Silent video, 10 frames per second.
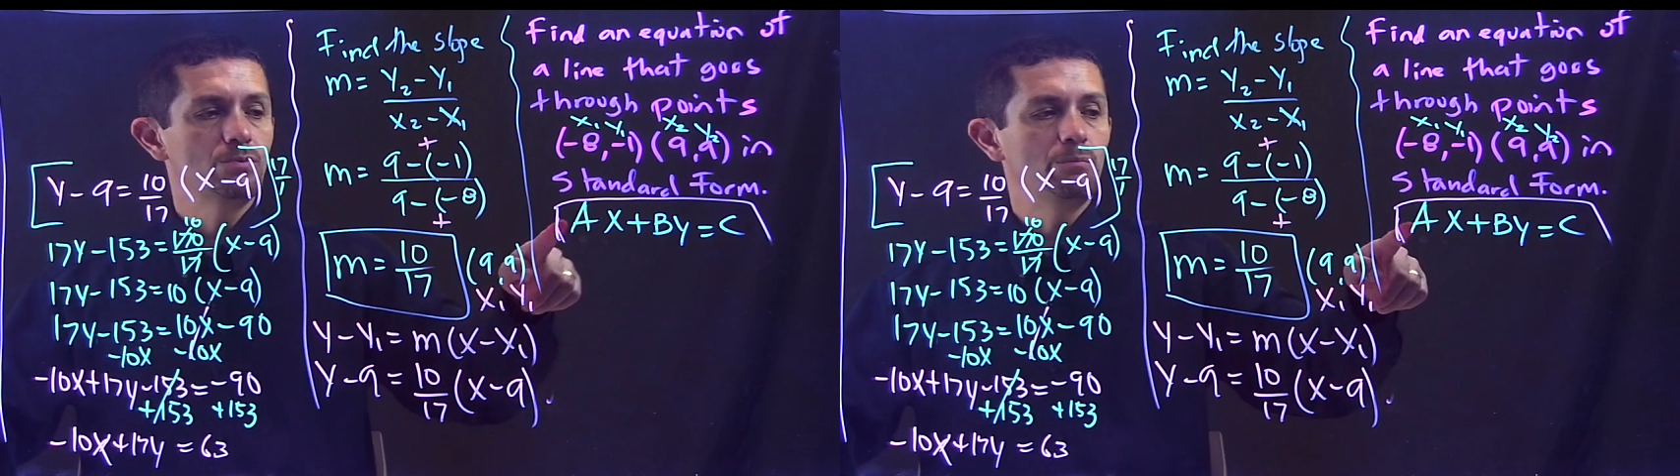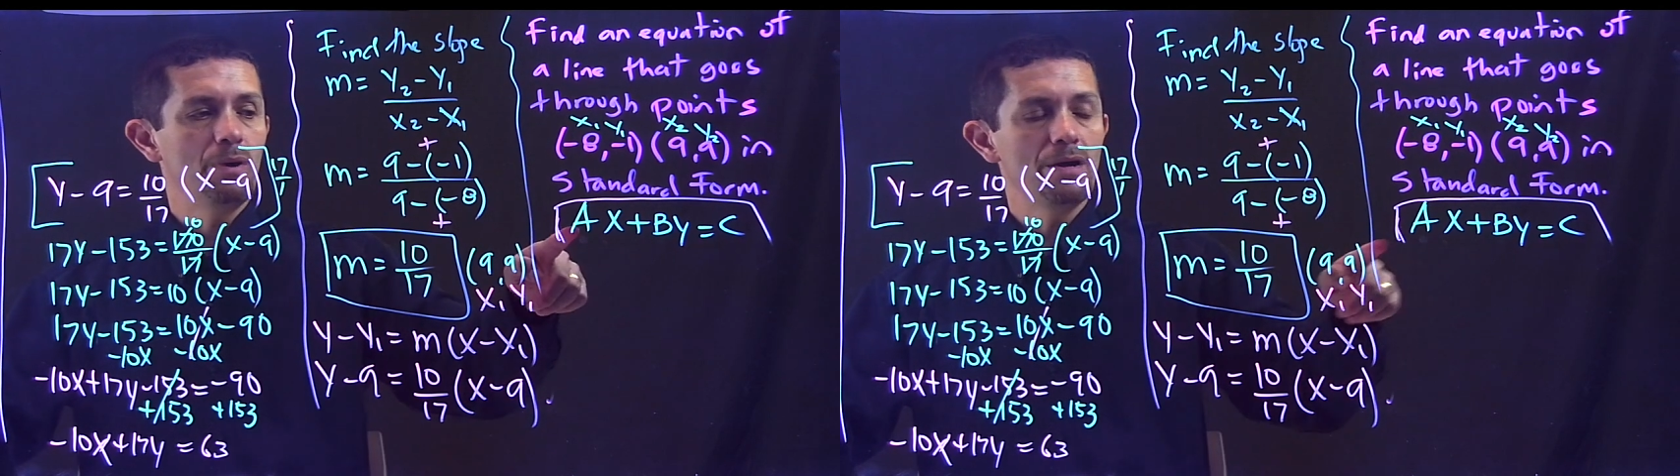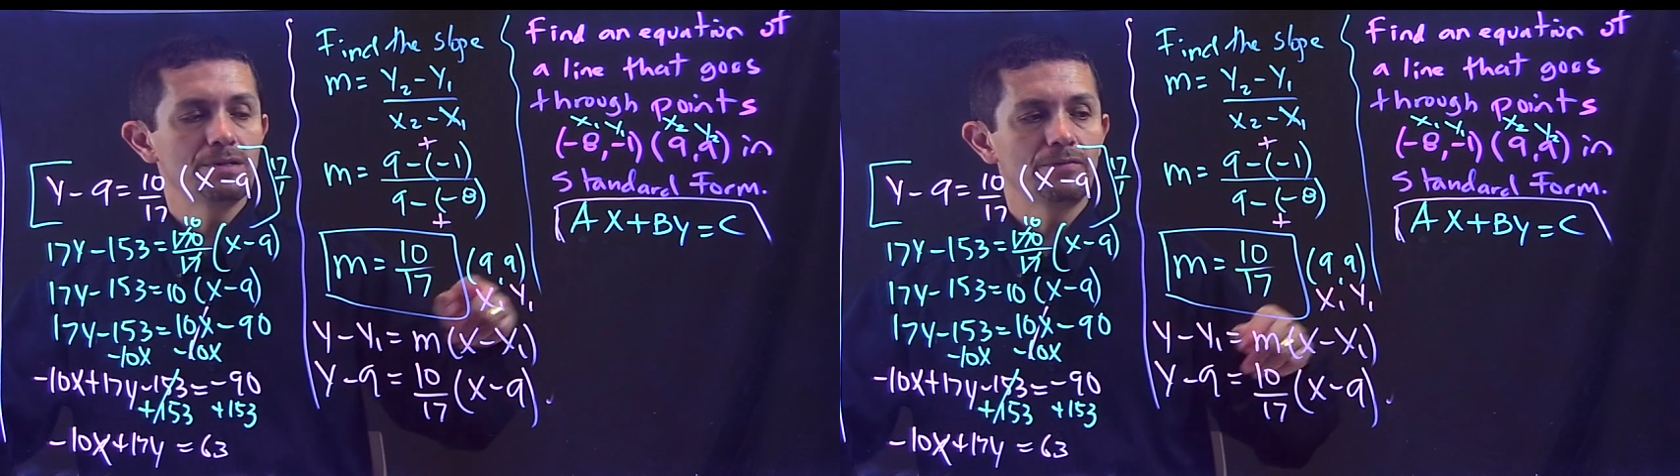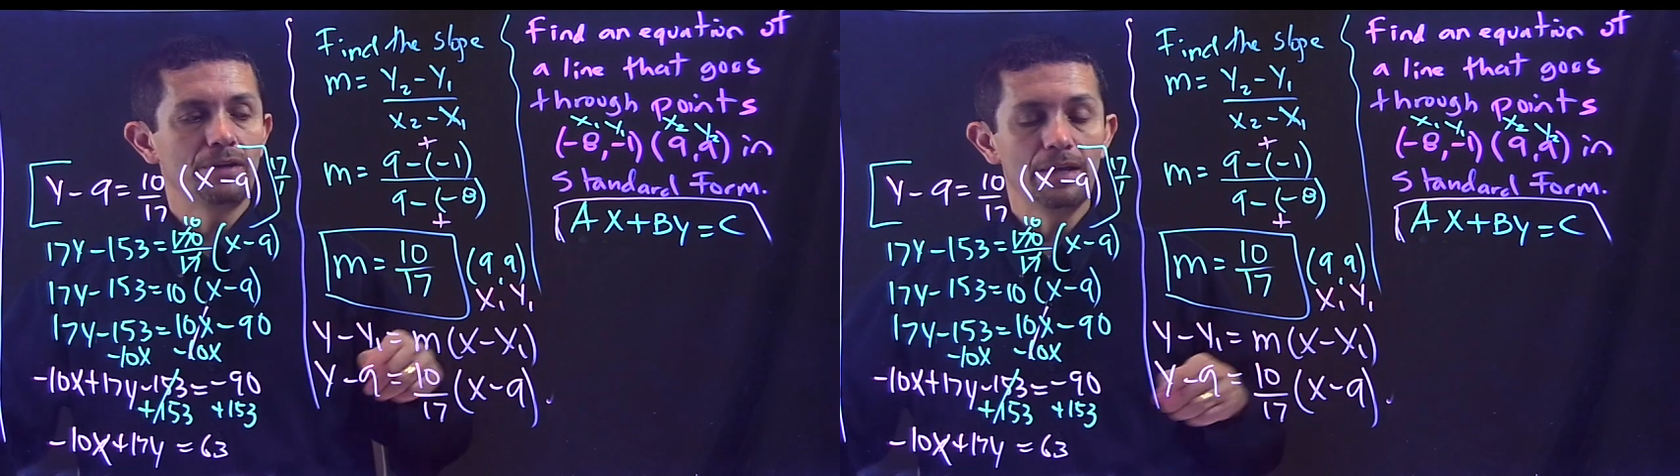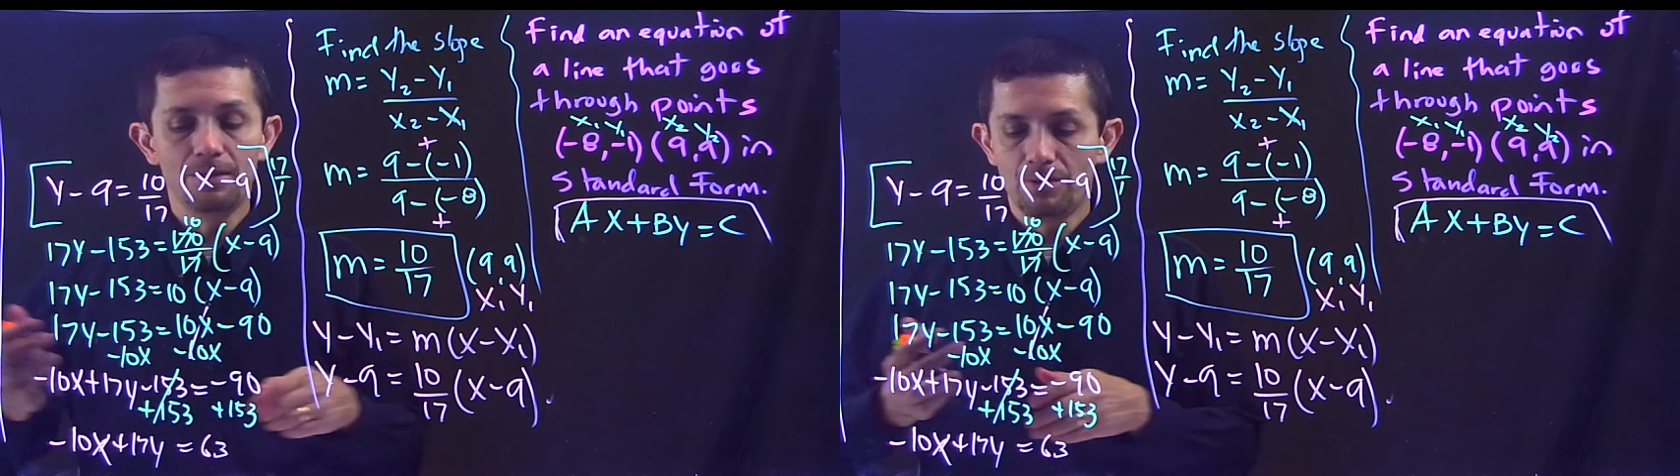be positive
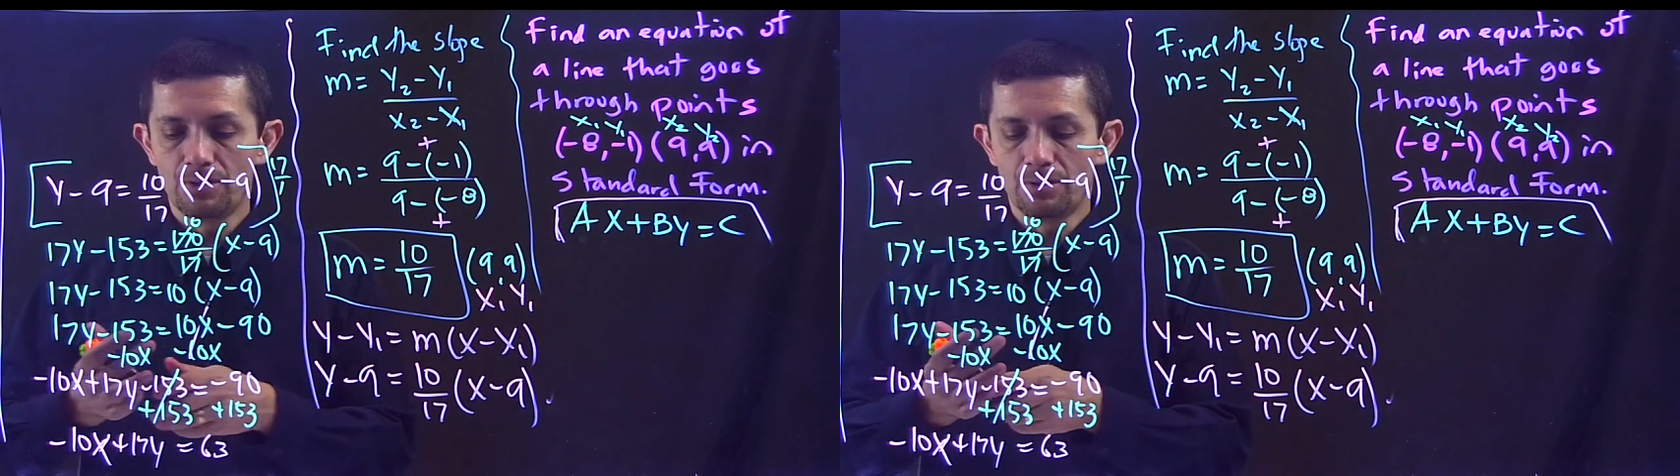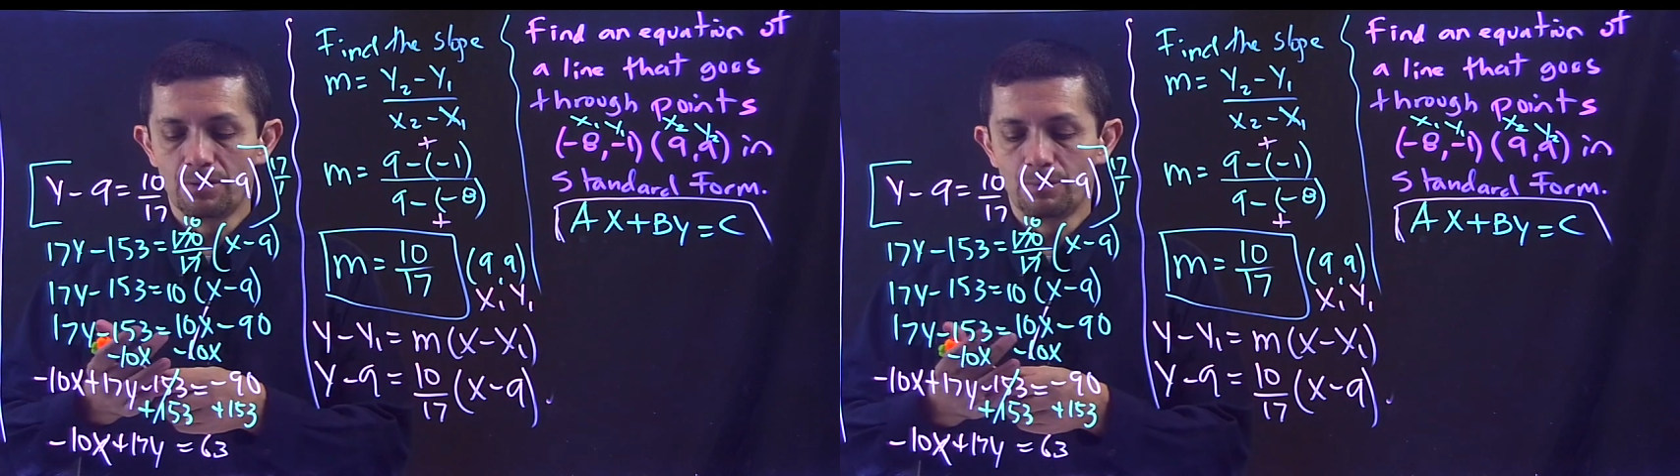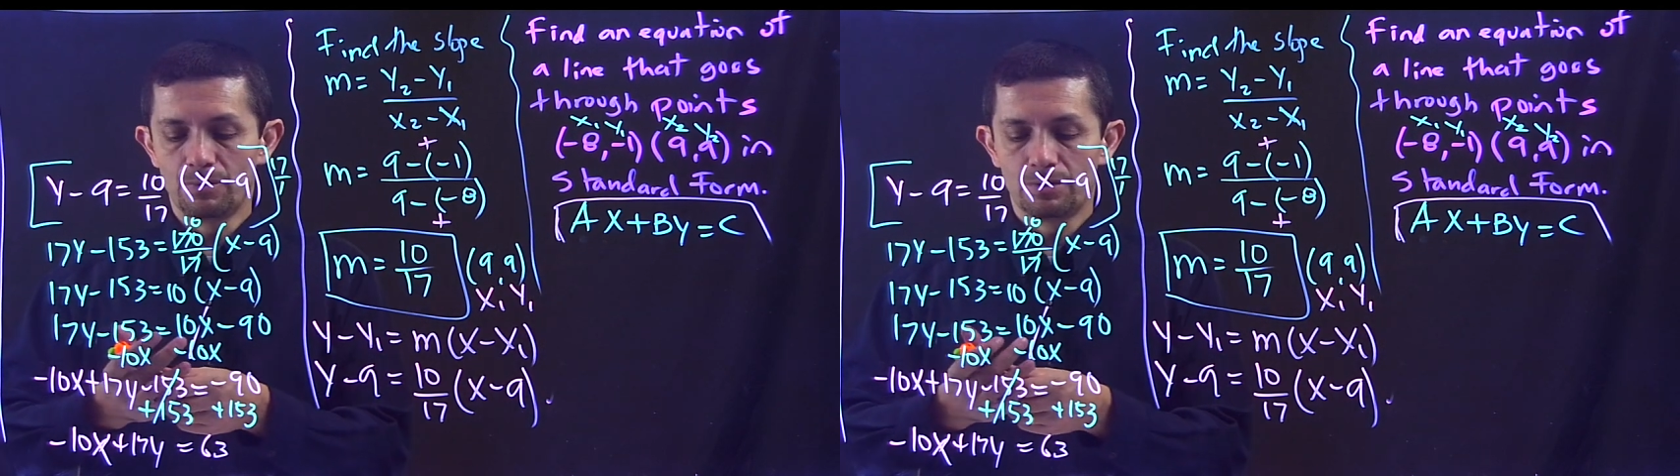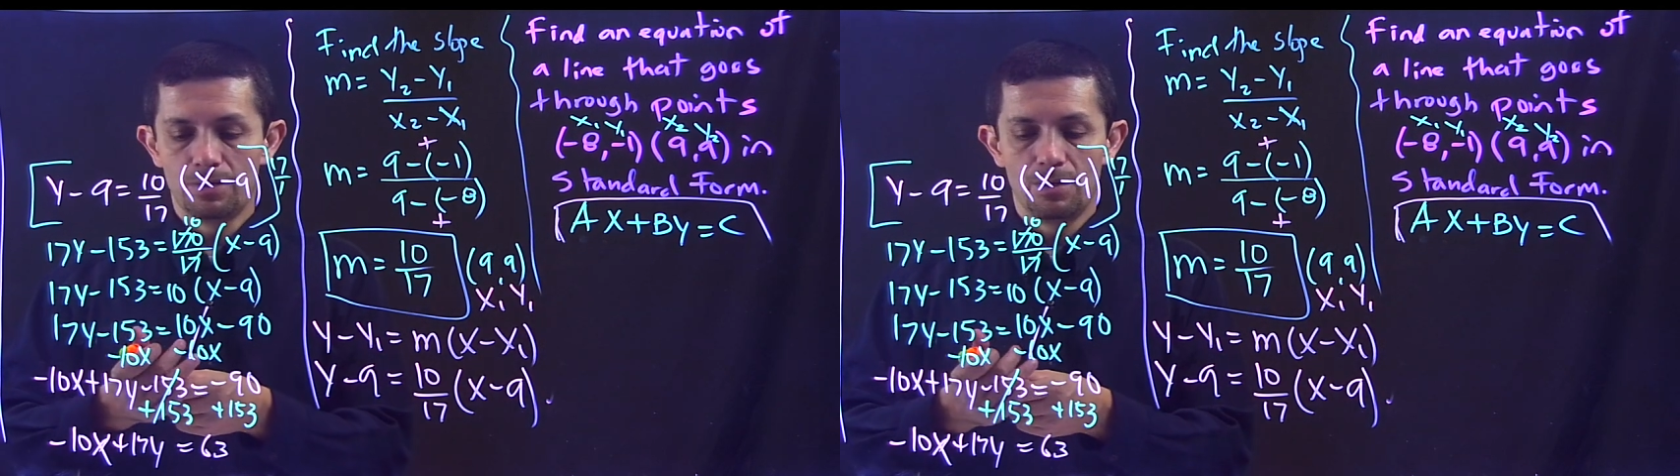and integer numbers.